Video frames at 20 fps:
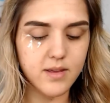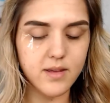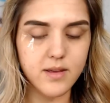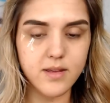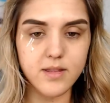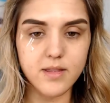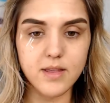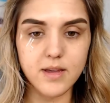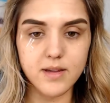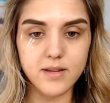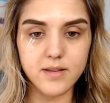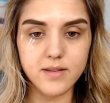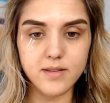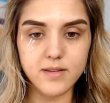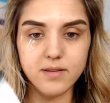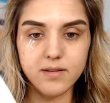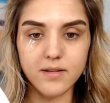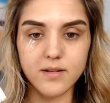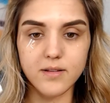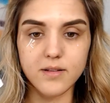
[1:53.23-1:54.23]

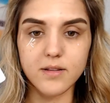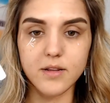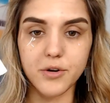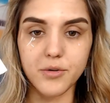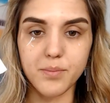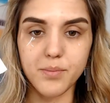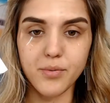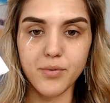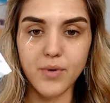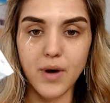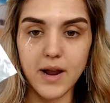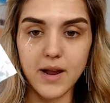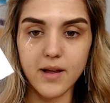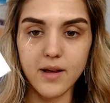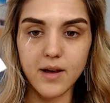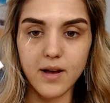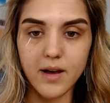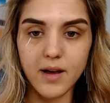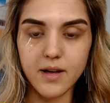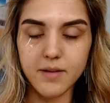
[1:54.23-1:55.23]
this little
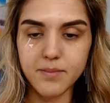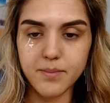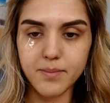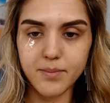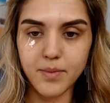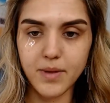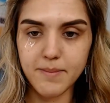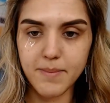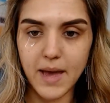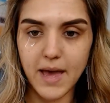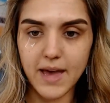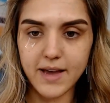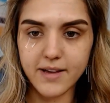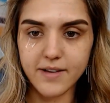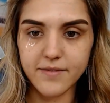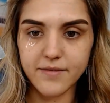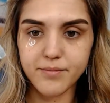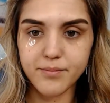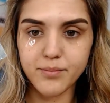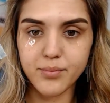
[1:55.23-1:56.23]
pack
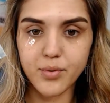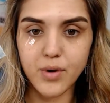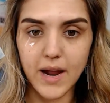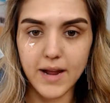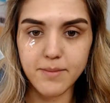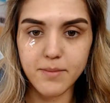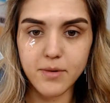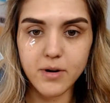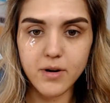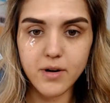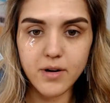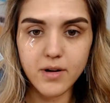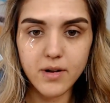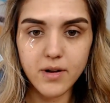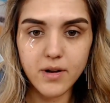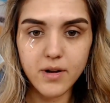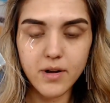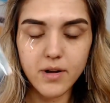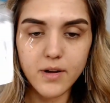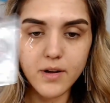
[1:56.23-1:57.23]
of primer
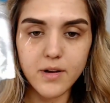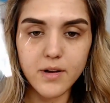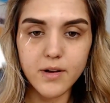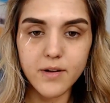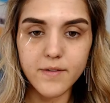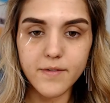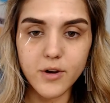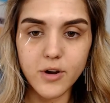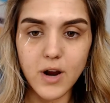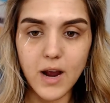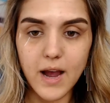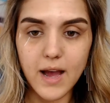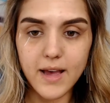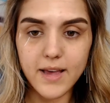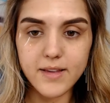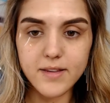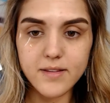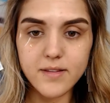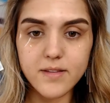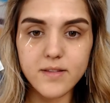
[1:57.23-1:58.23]
for your
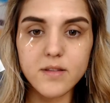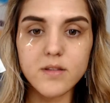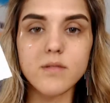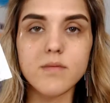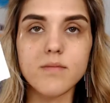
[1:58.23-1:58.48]
eyes.